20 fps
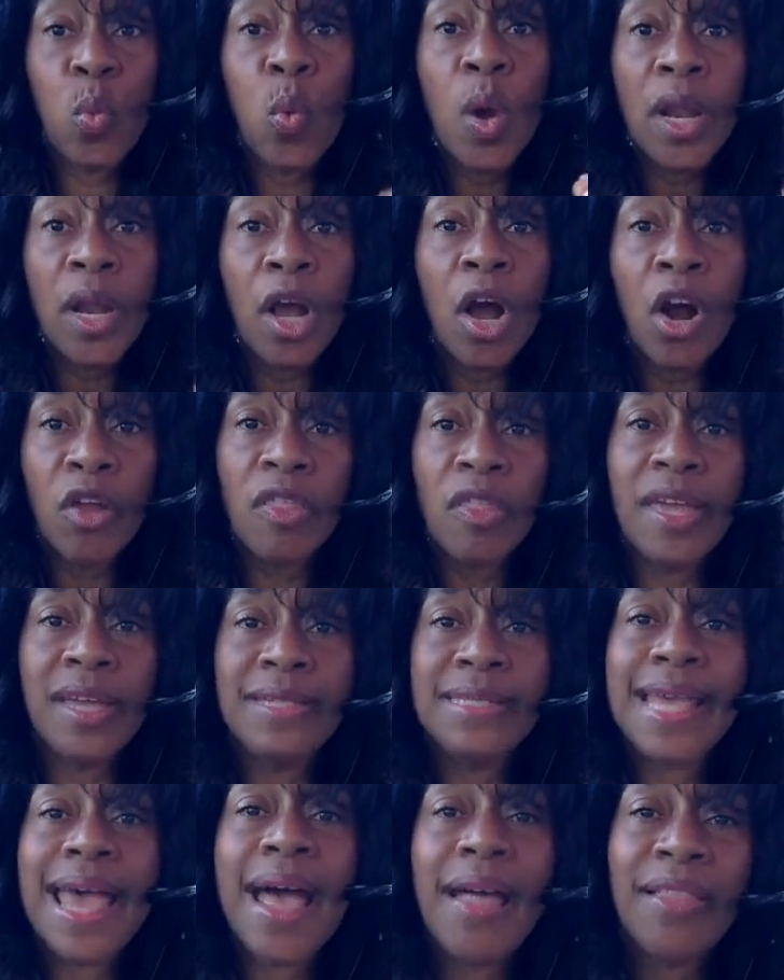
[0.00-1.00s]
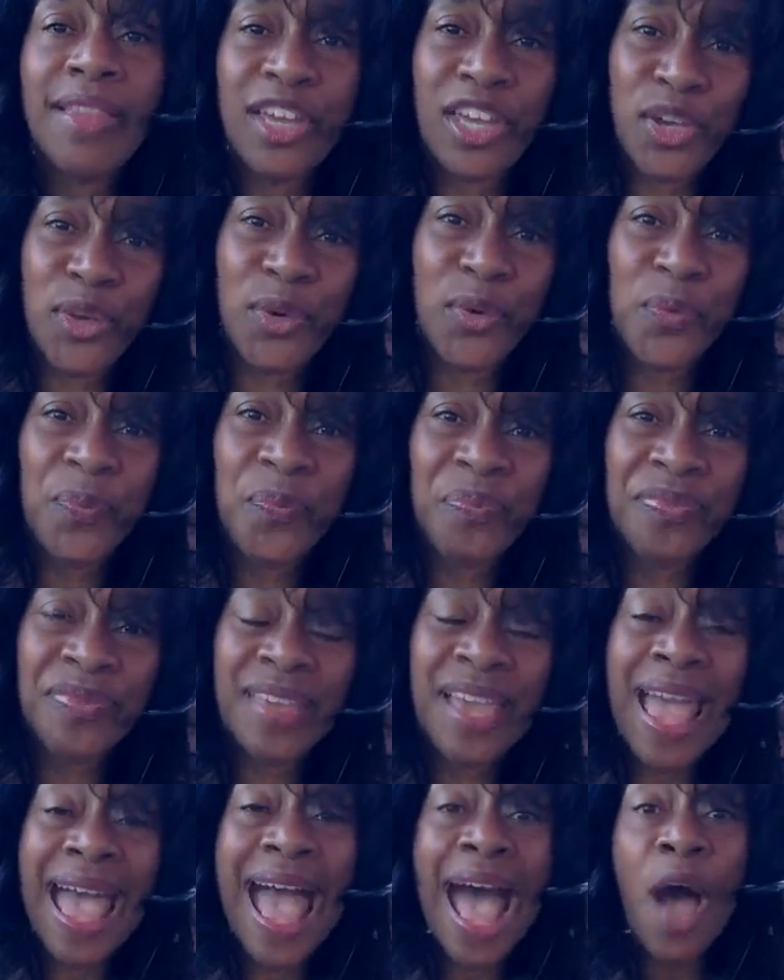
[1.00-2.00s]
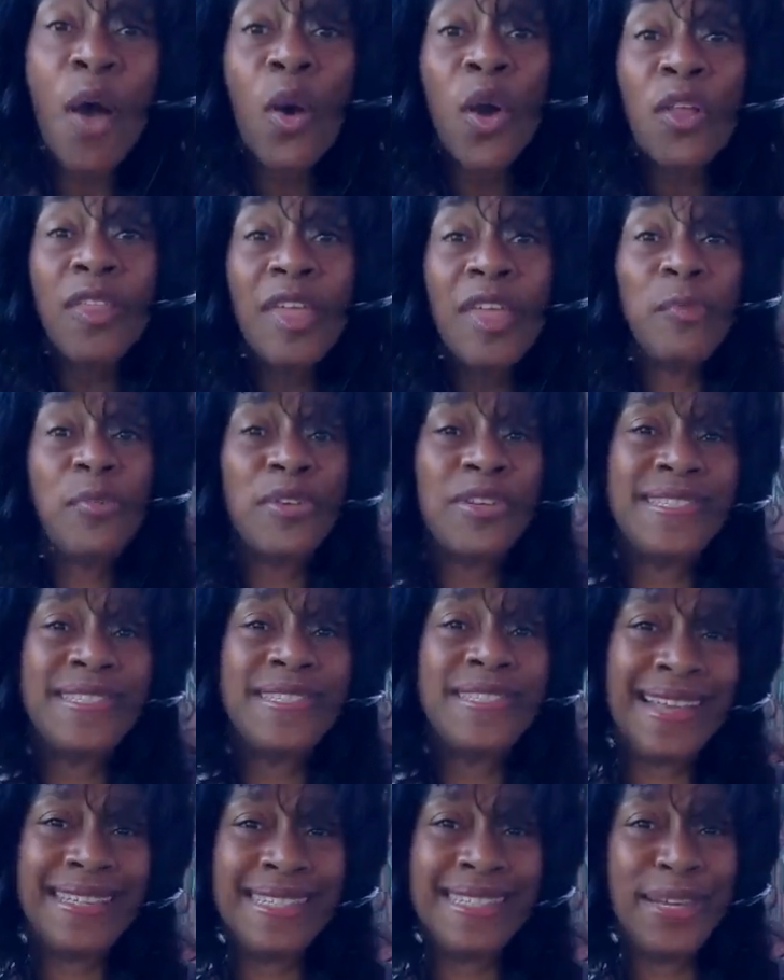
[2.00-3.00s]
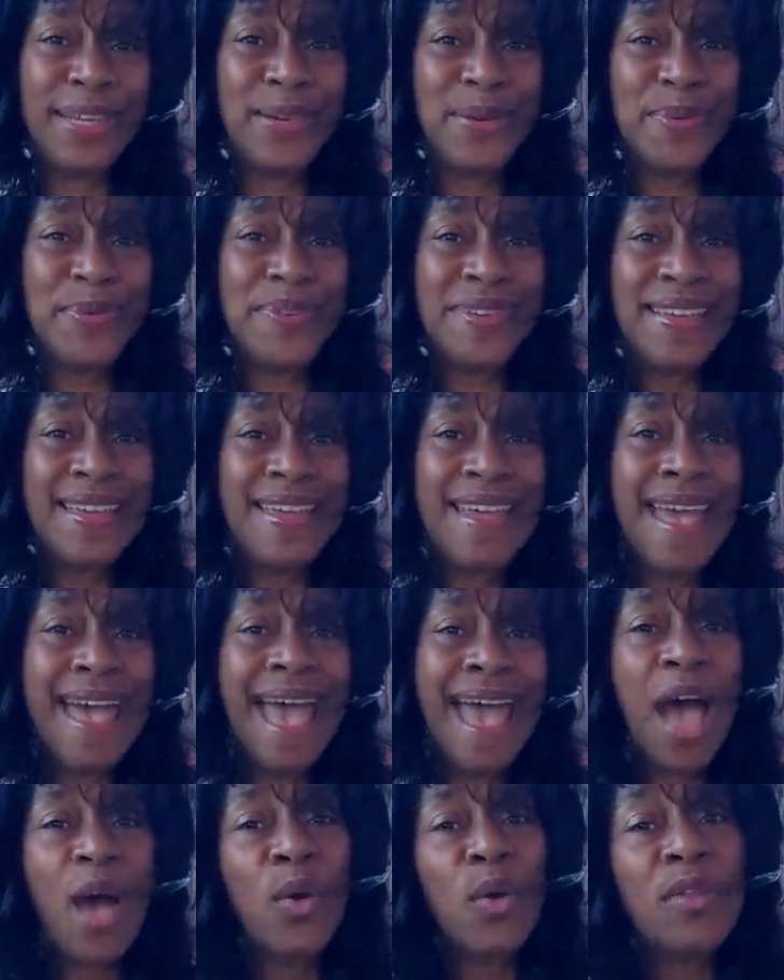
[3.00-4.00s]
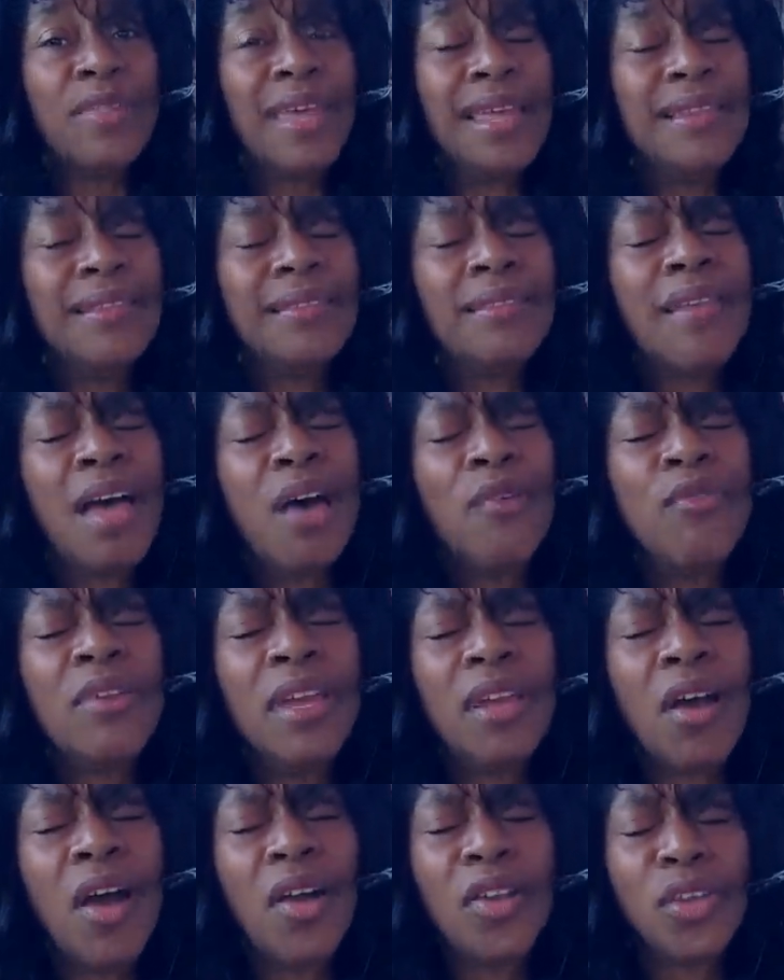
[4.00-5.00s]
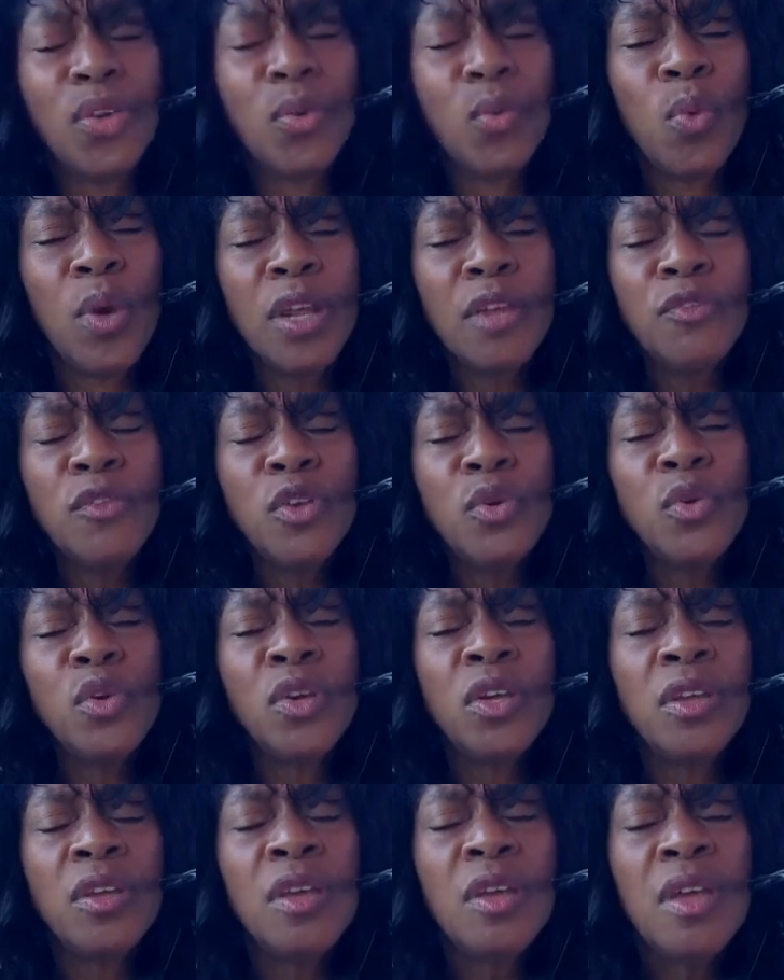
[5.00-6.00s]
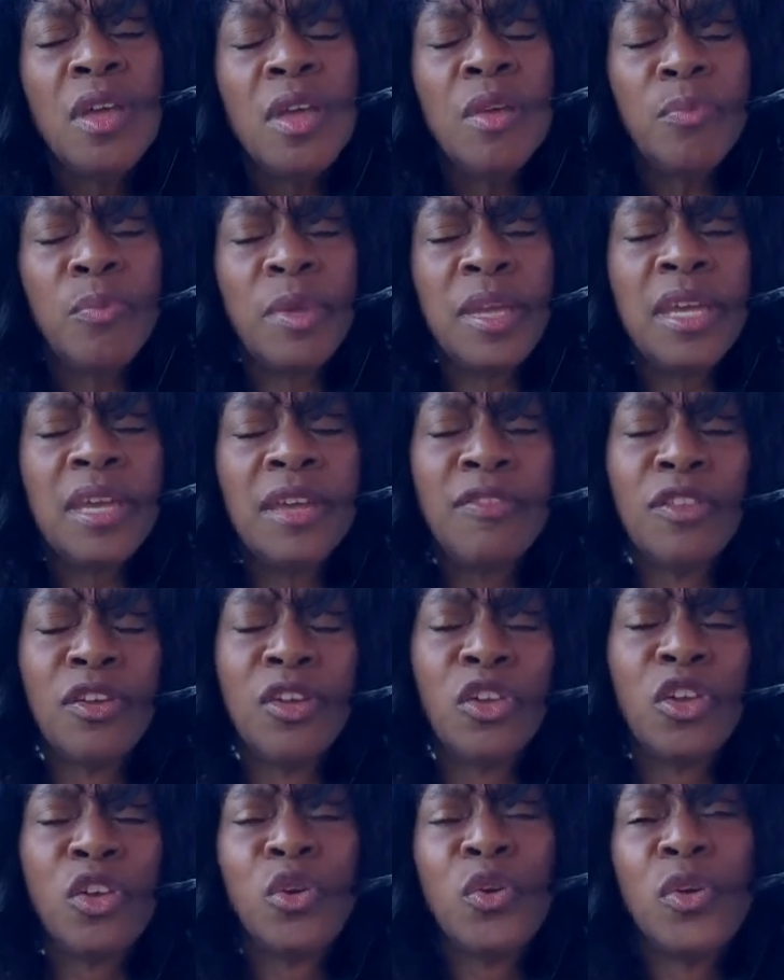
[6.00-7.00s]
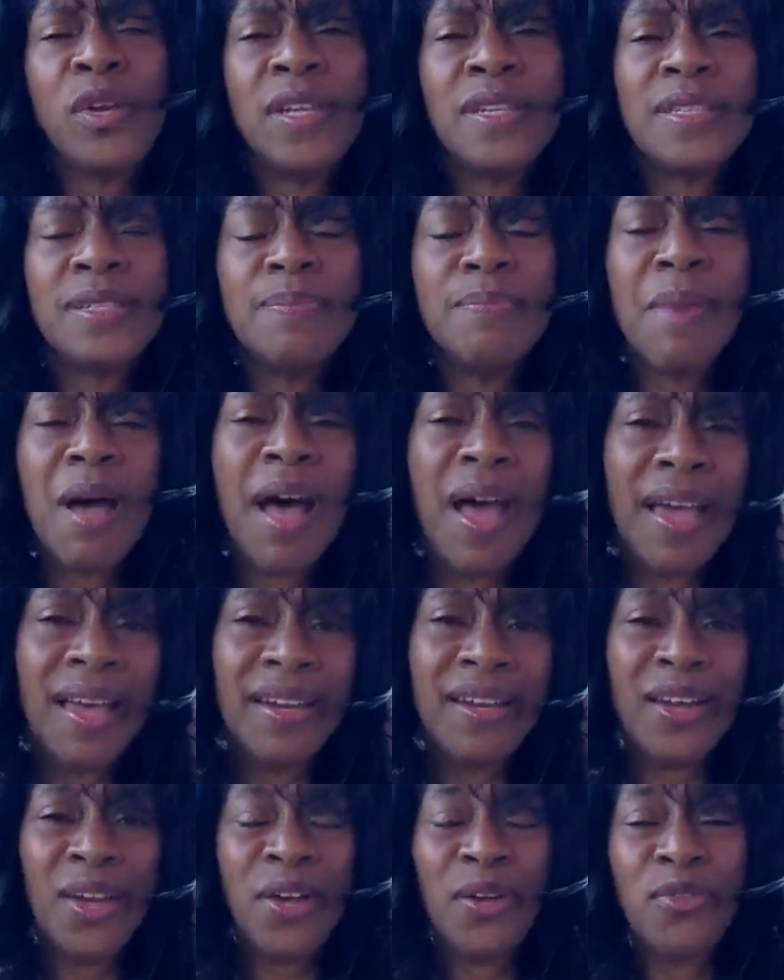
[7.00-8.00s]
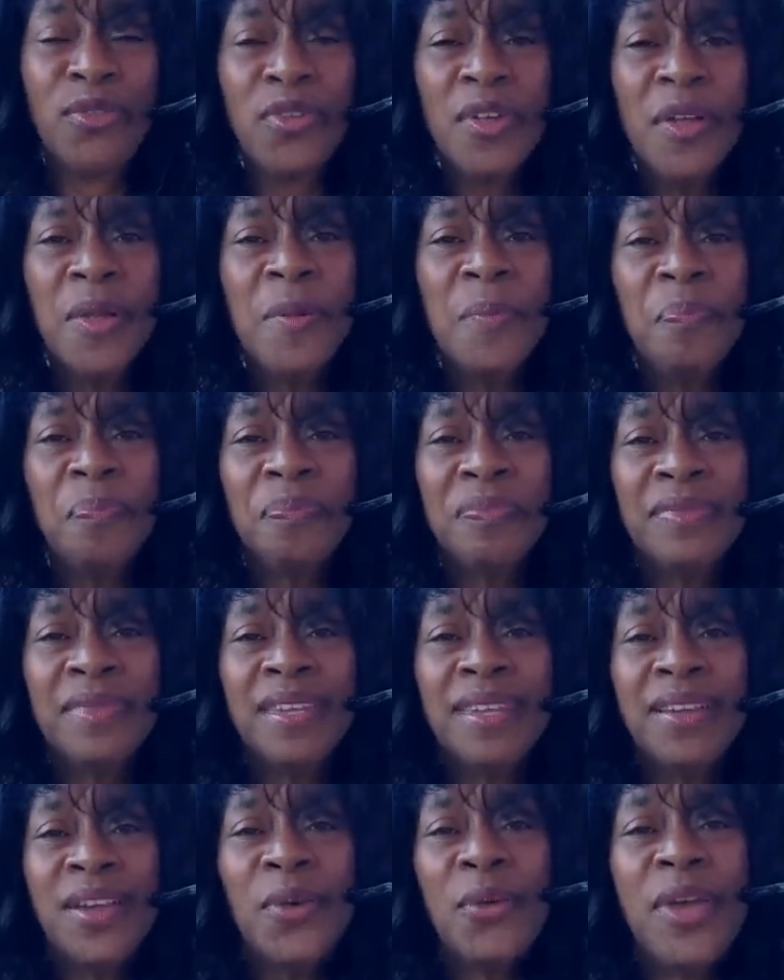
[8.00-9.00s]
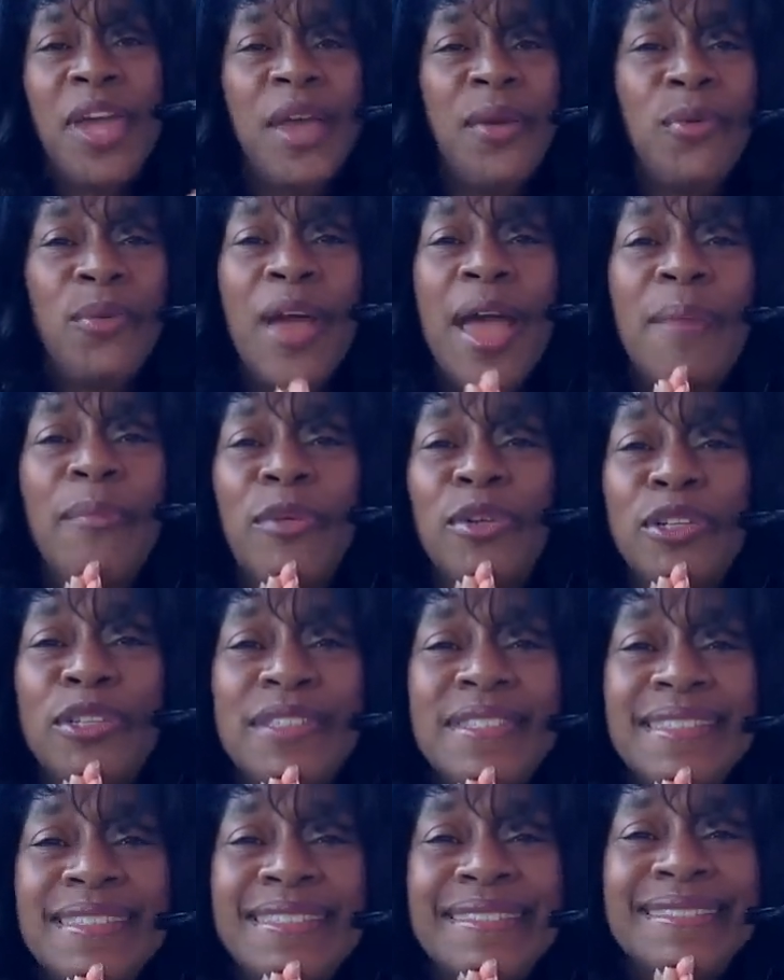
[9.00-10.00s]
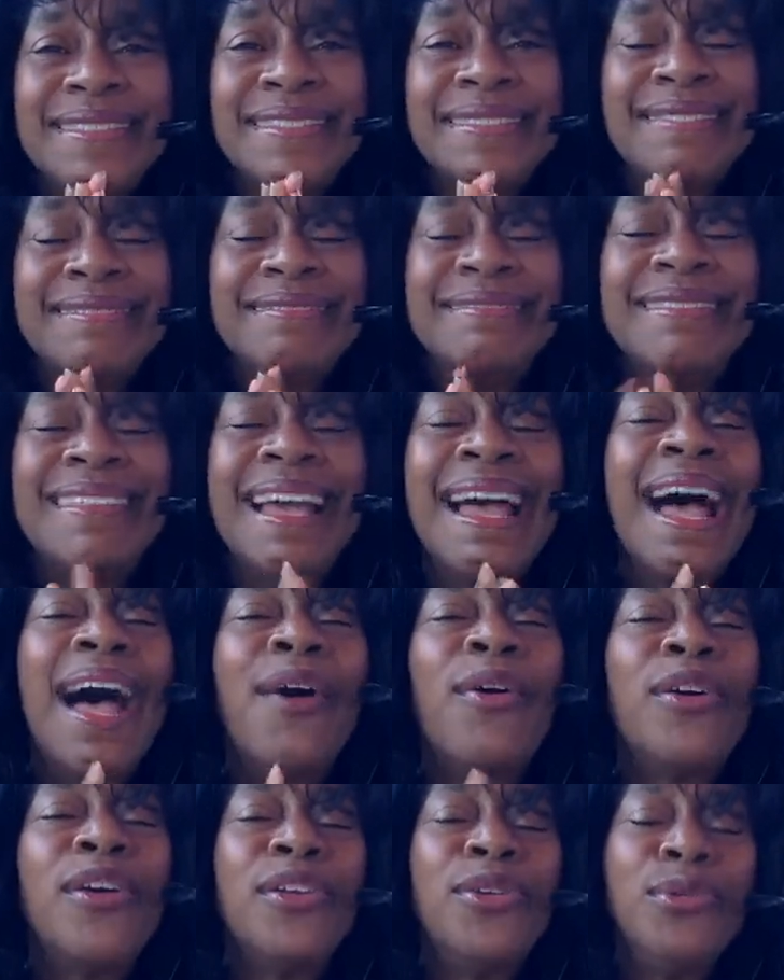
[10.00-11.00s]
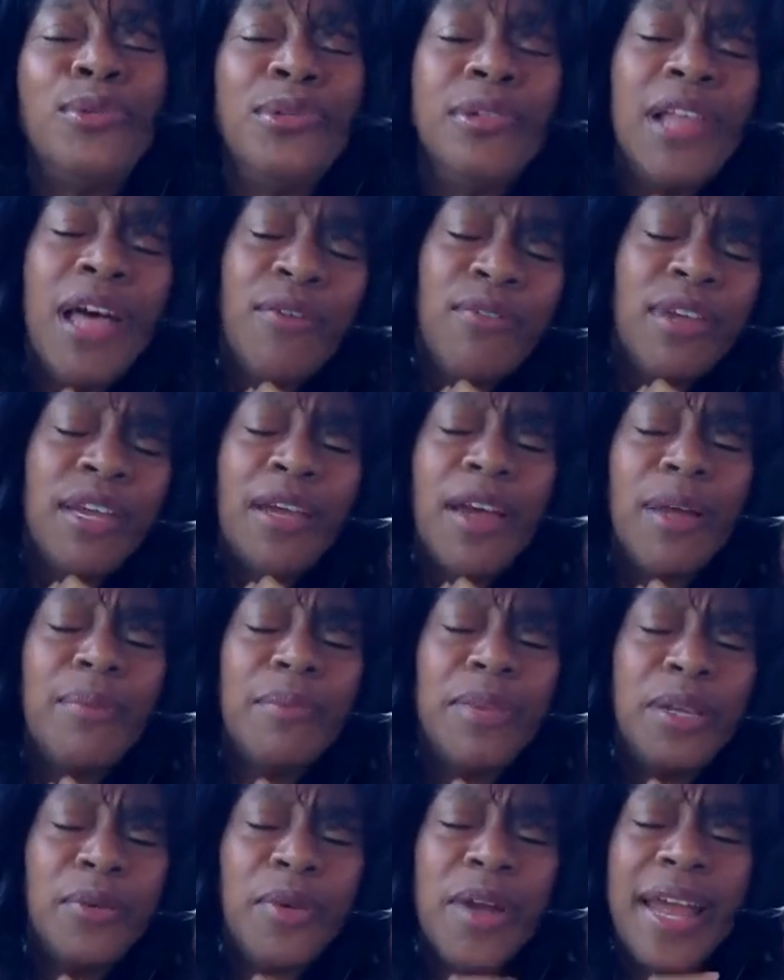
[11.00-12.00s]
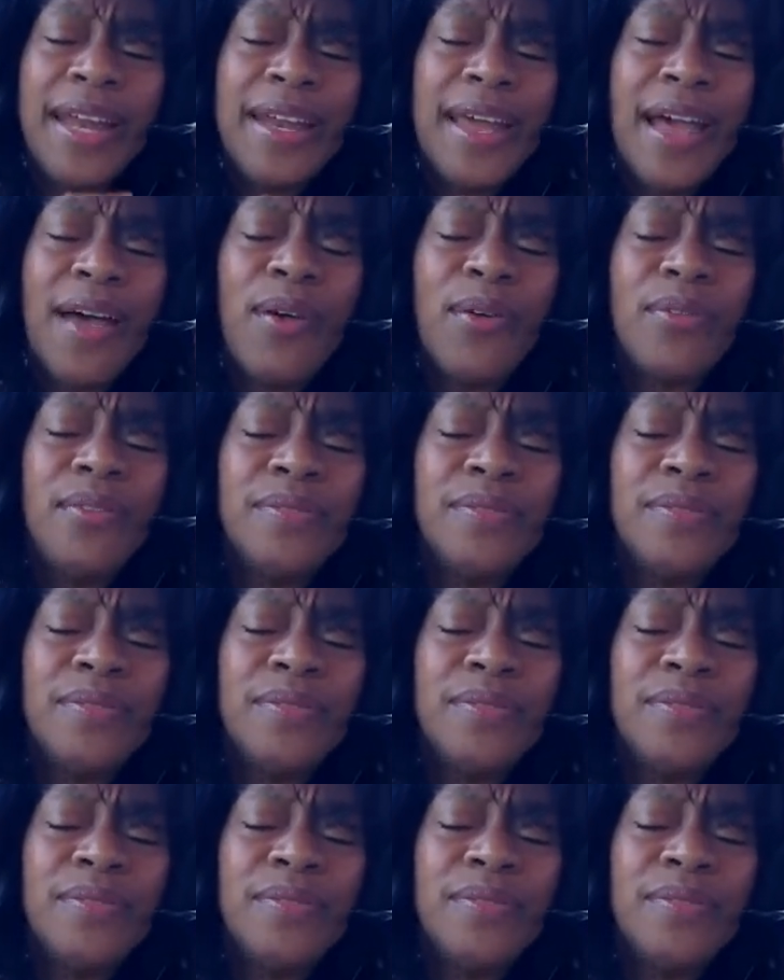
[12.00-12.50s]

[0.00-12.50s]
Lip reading: What are they telling you? How are they protecting you? How are they loving on you? What if you could be in the curious mind of, okay, rambles, how are you loving on me right now?